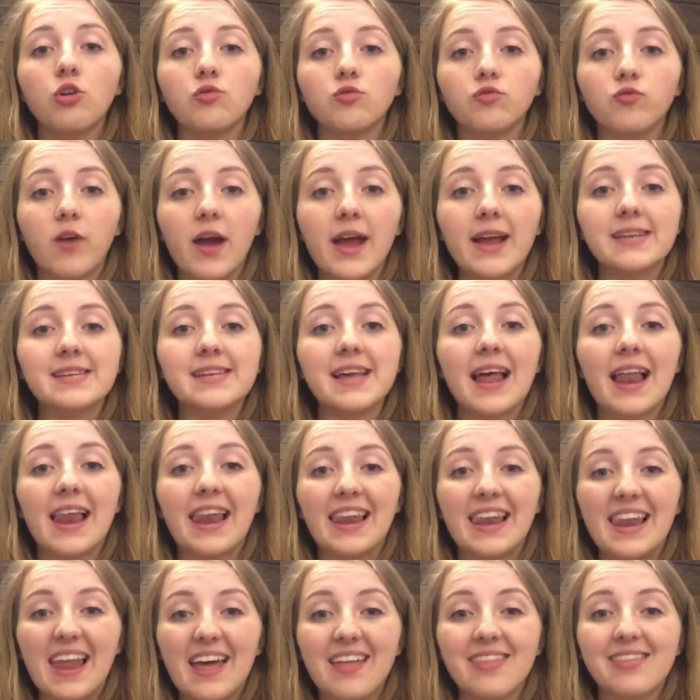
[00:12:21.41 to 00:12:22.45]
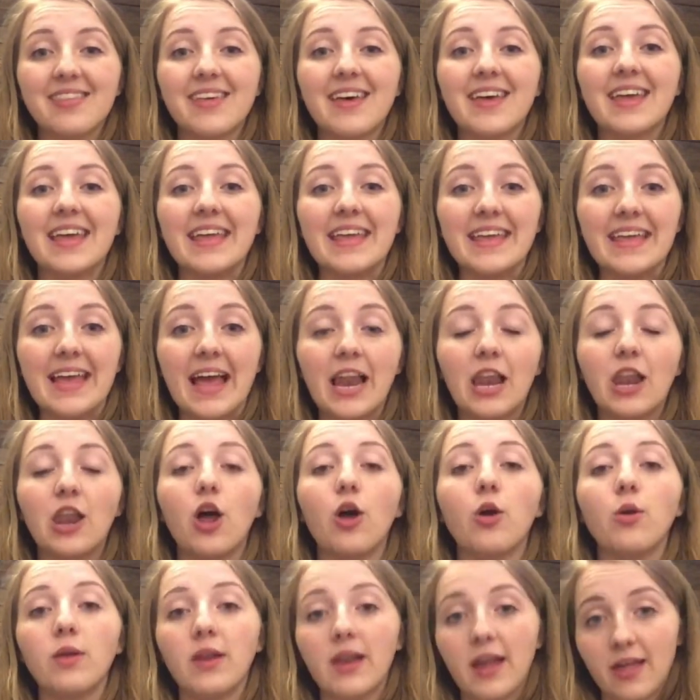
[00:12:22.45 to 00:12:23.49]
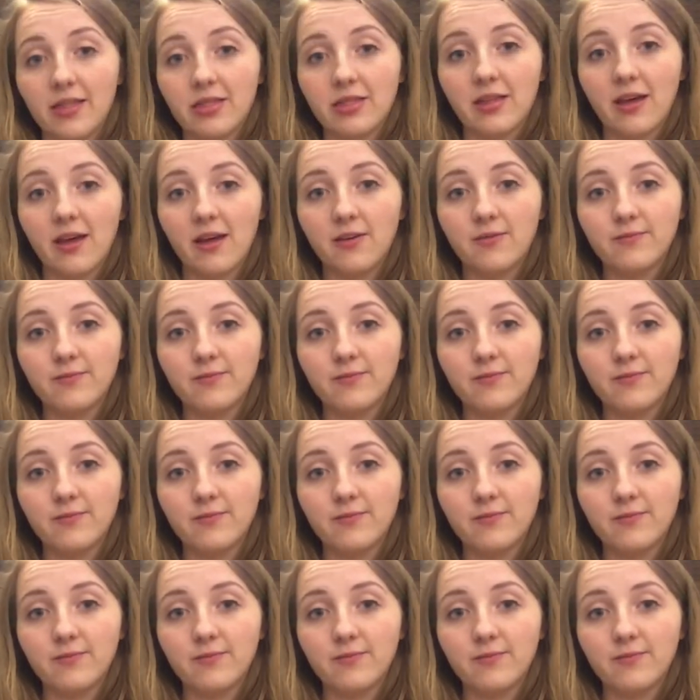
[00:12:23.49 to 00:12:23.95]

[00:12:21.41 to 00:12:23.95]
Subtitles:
Red leather, yellow leather.